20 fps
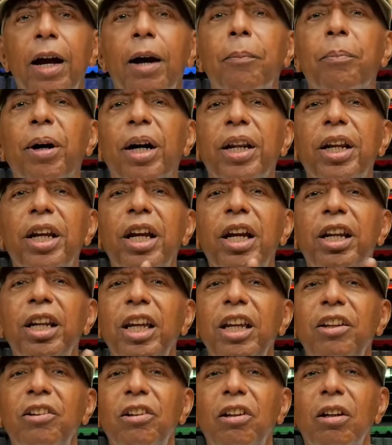But here
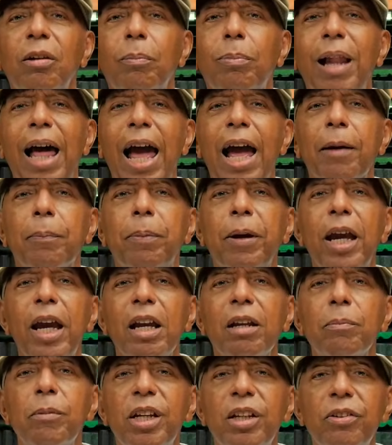these little black
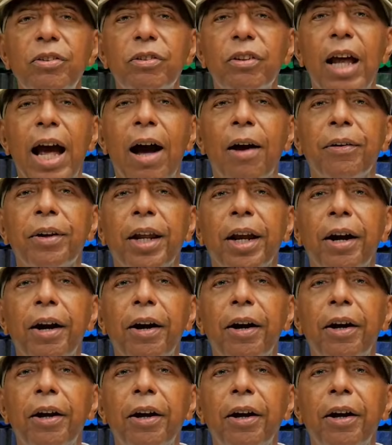pygmies are out there.